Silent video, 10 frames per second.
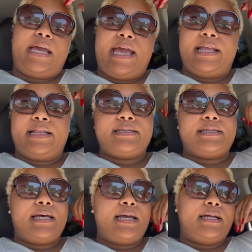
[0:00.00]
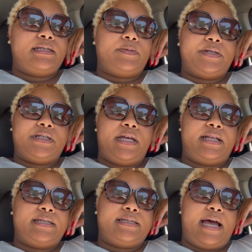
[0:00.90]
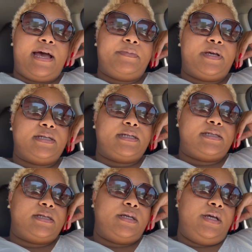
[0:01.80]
hate this light, especially at this time, because it's